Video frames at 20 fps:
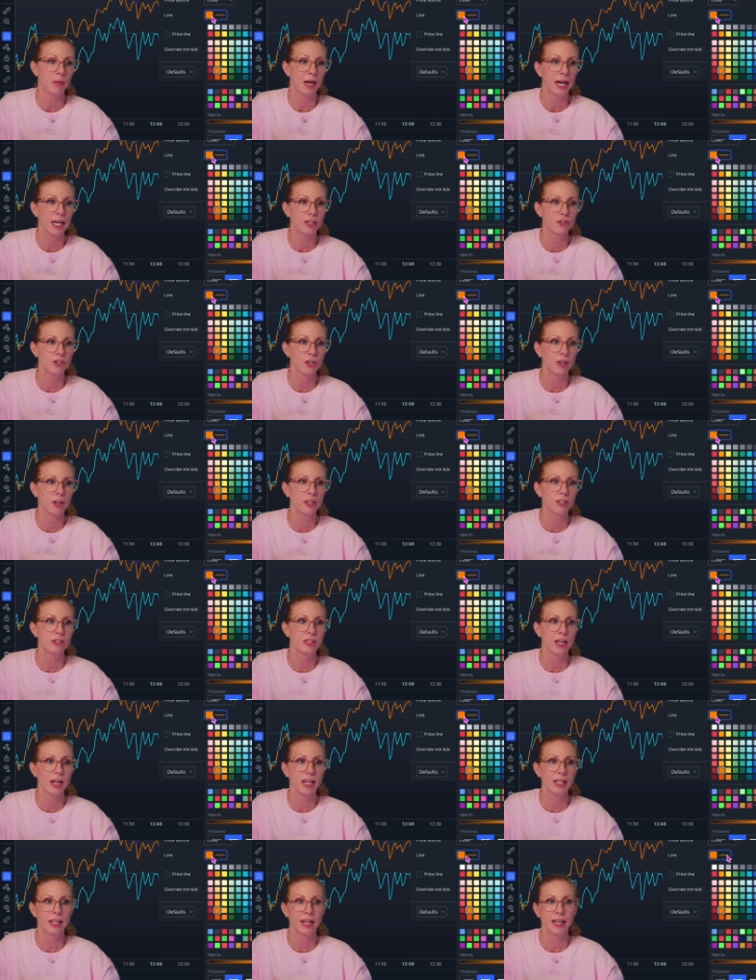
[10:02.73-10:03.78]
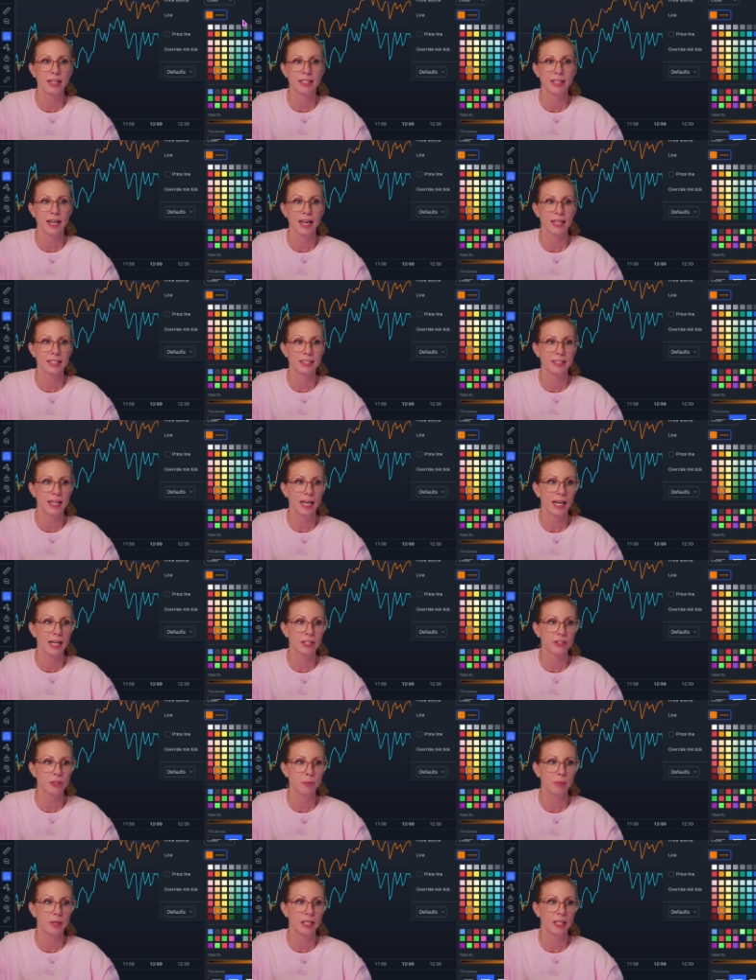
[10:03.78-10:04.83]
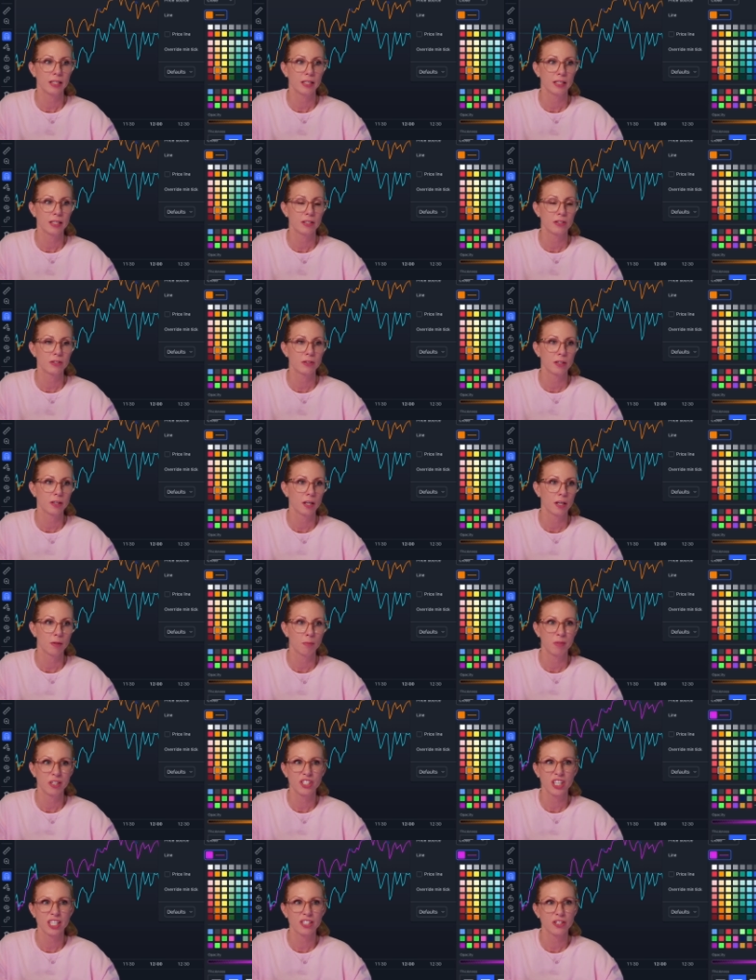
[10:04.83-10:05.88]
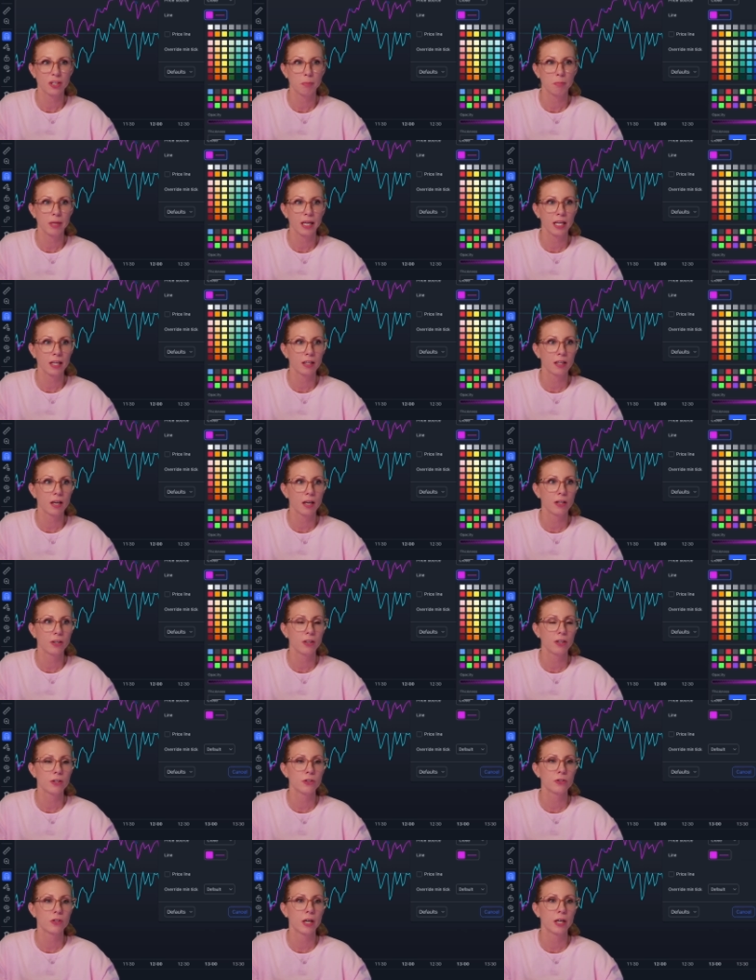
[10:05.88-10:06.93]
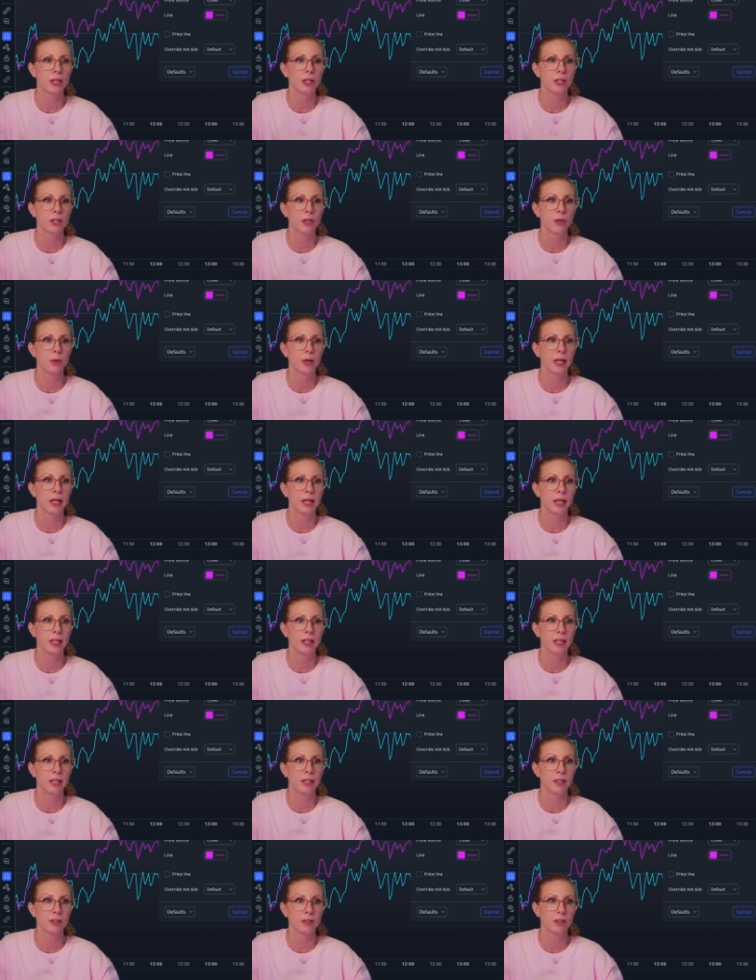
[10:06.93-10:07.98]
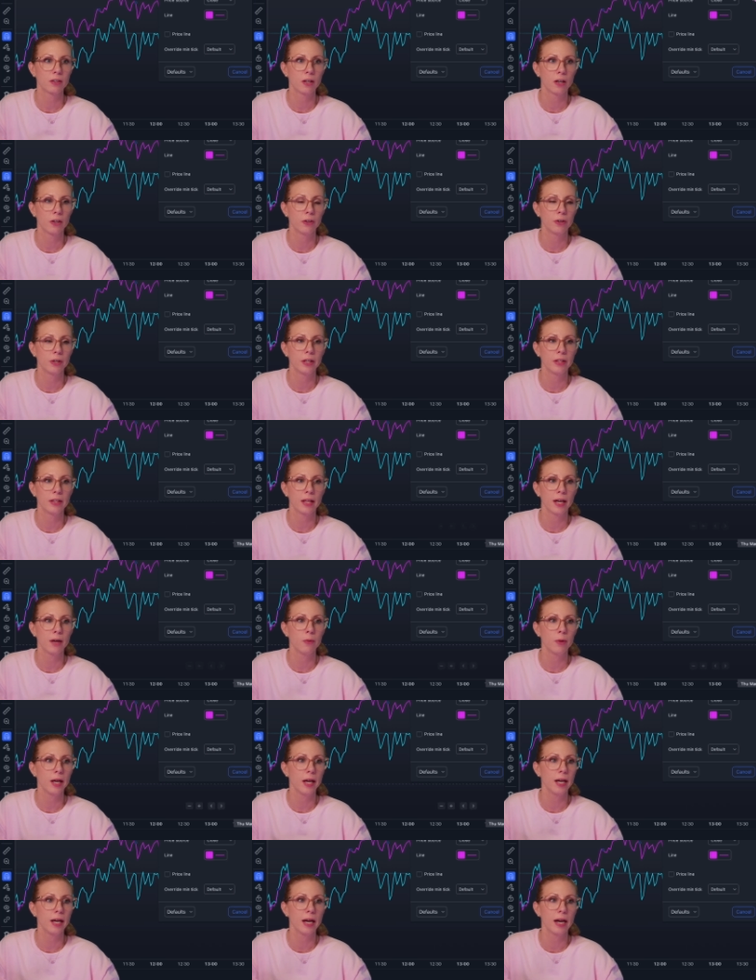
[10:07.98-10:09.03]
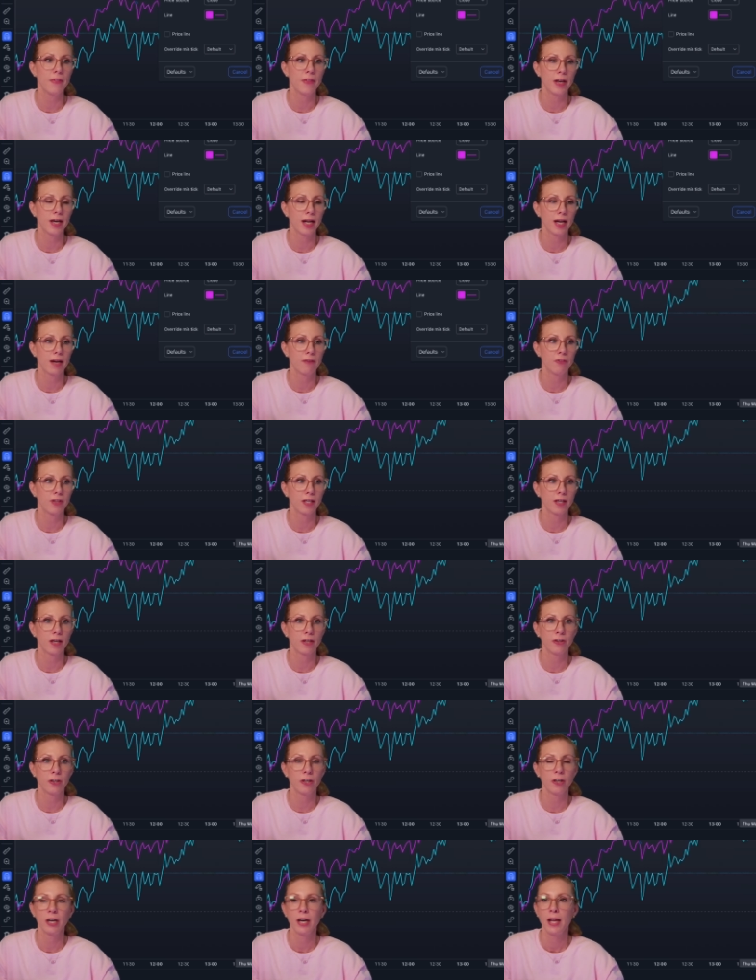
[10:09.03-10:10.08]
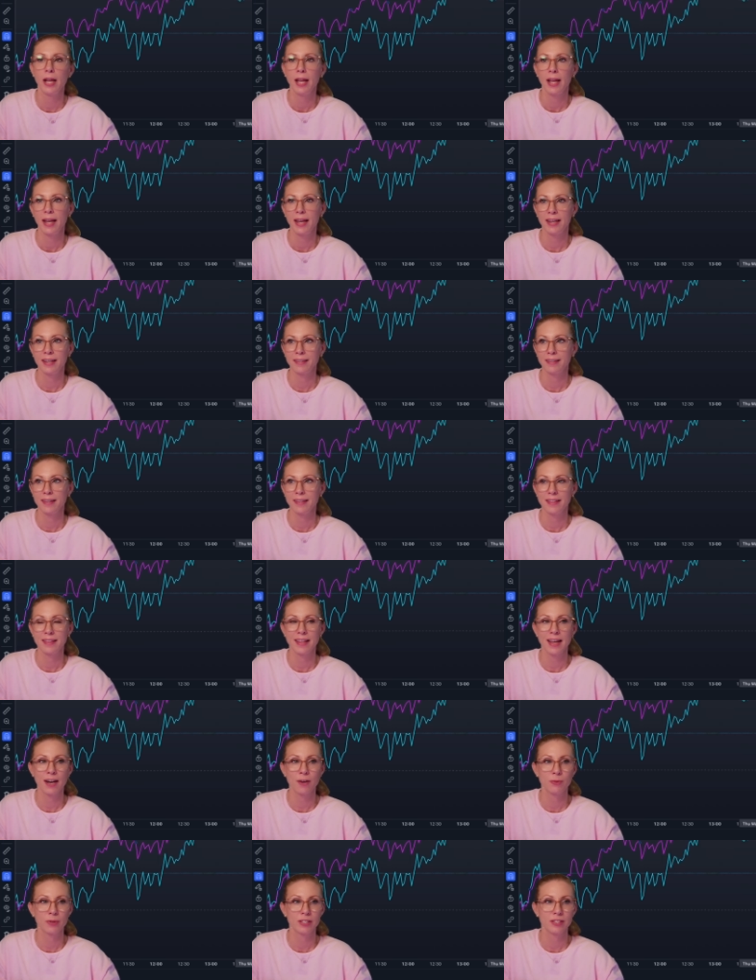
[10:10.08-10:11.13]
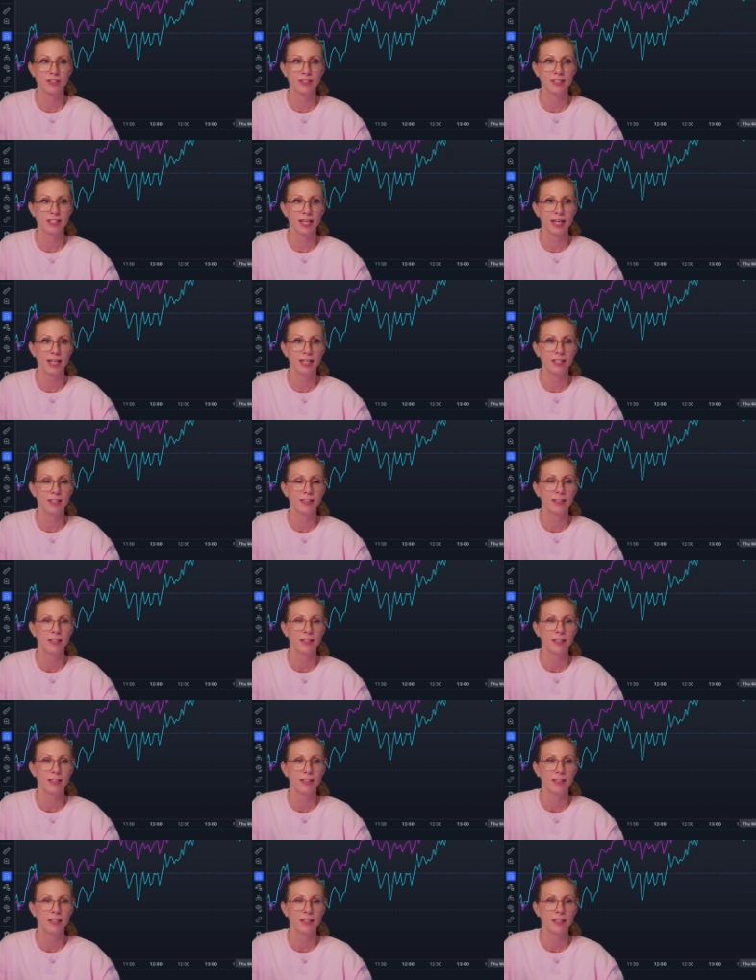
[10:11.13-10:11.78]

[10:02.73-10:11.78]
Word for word: charts, I like NASDAQ to be this uh, magenta pink color. So I'm gonna go ahead and color it that way. And then I have the color and that one's done.